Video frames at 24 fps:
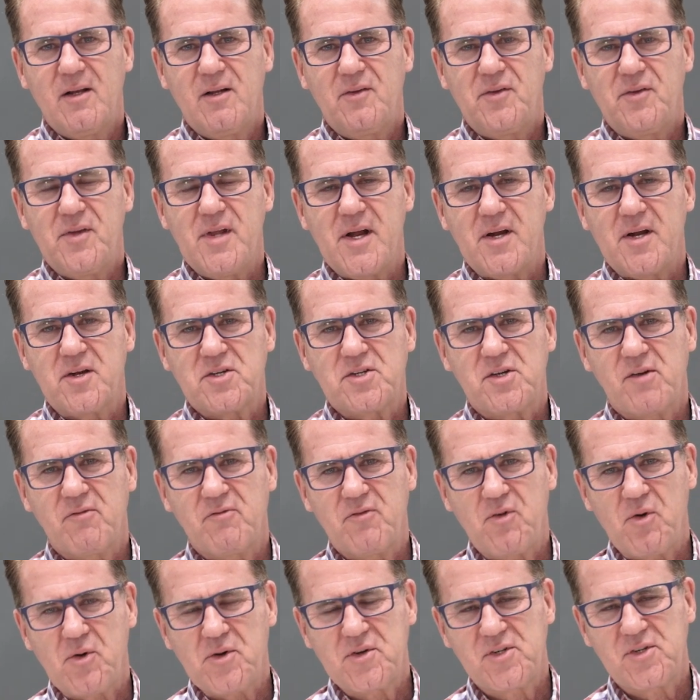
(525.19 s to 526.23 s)
there is a
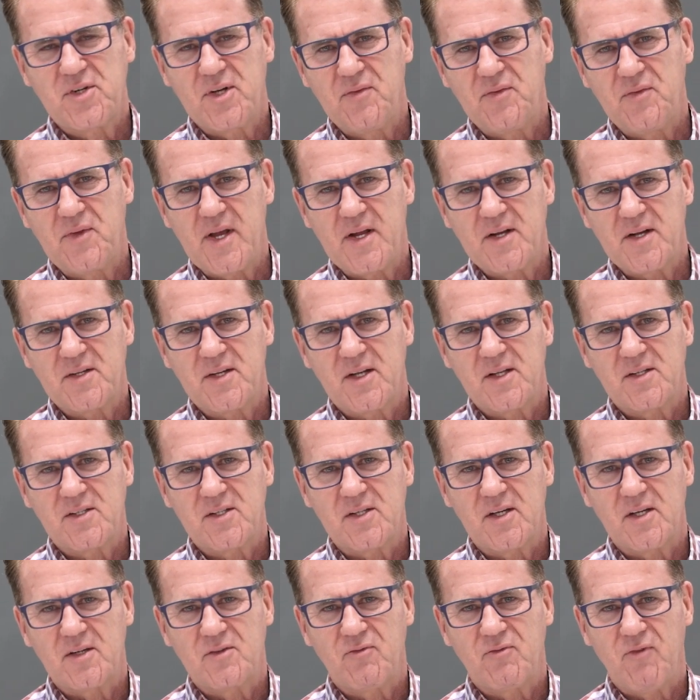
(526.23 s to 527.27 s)
voice in there that
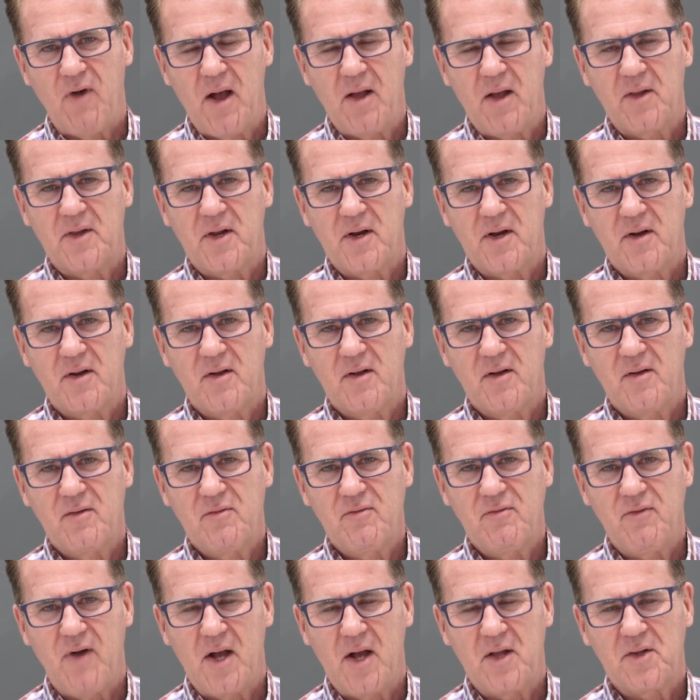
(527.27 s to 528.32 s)
says, Father,
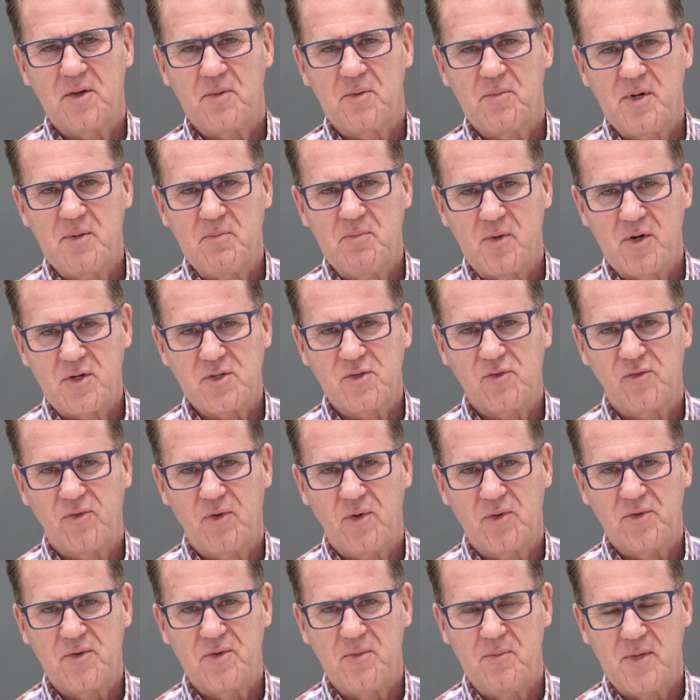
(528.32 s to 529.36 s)
Father, be
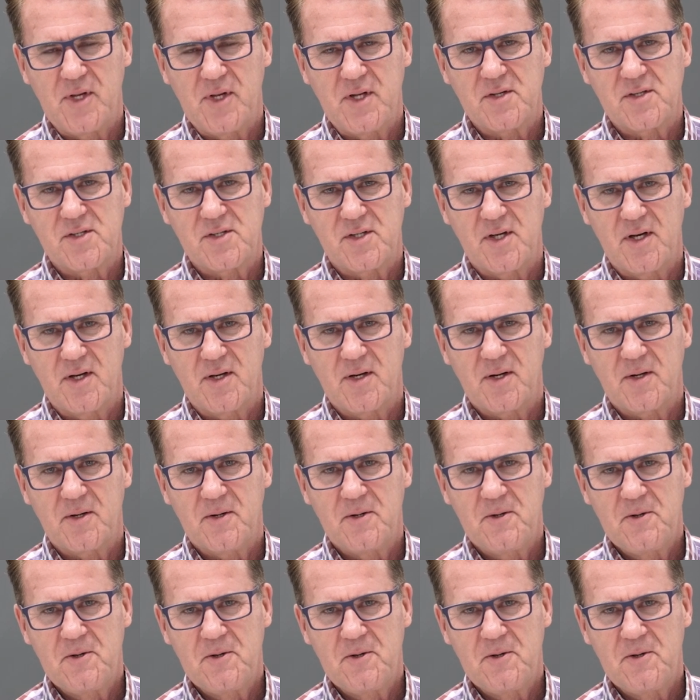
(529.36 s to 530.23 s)
merciful to me, a sinner.